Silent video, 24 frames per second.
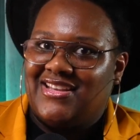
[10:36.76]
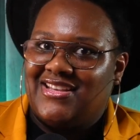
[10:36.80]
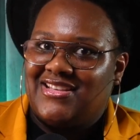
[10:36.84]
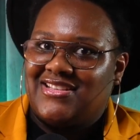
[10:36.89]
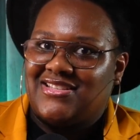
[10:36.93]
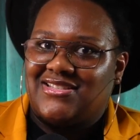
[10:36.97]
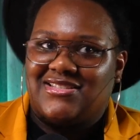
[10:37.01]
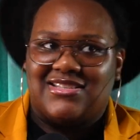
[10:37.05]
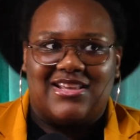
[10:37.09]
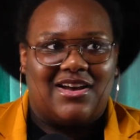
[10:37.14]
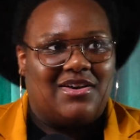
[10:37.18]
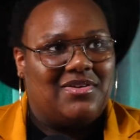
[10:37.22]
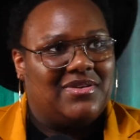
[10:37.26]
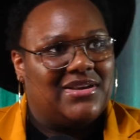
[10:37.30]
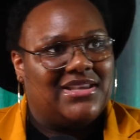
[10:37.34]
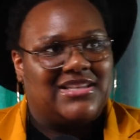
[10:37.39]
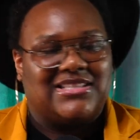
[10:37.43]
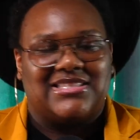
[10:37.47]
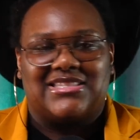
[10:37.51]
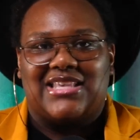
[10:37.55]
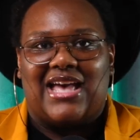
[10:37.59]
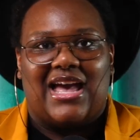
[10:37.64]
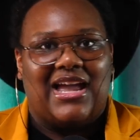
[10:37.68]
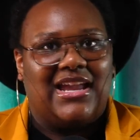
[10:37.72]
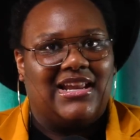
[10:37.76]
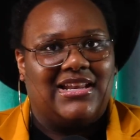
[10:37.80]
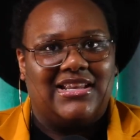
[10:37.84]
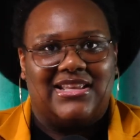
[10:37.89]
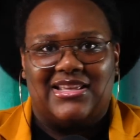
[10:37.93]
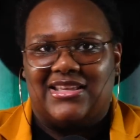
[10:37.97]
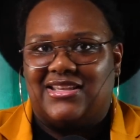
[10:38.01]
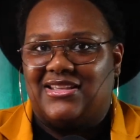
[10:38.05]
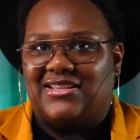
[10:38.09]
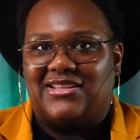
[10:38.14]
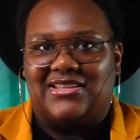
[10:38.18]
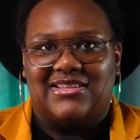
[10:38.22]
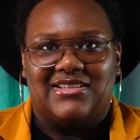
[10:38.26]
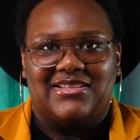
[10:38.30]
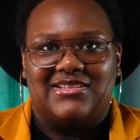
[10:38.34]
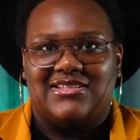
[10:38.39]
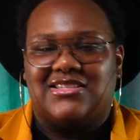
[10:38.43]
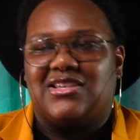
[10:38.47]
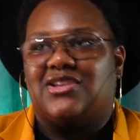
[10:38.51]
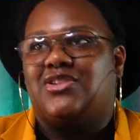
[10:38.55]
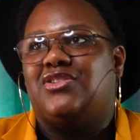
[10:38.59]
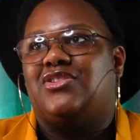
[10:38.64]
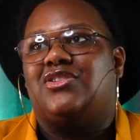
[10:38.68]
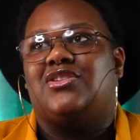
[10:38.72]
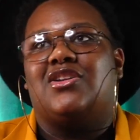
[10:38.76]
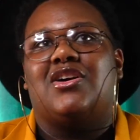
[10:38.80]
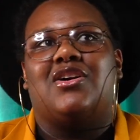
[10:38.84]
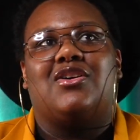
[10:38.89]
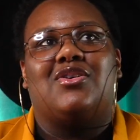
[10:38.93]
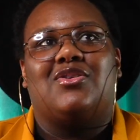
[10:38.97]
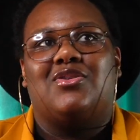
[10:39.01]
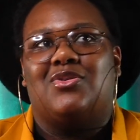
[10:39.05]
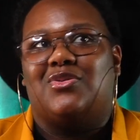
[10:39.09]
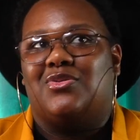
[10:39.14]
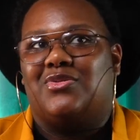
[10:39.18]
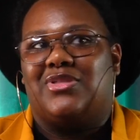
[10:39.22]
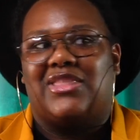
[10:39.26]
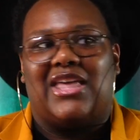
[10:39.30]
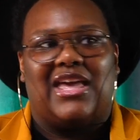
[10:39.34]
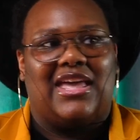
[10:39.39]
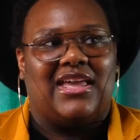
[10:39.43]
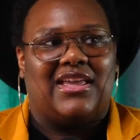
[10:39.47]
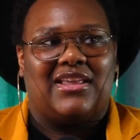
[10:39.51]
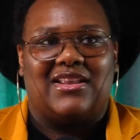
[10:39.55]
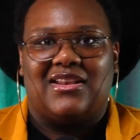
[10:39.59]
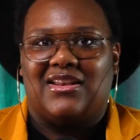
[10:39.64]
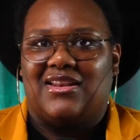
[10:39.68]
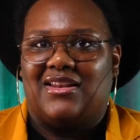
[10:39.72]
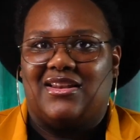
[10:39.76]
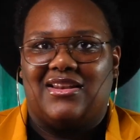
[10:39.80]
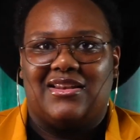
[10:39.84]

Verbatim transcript: So excited to know that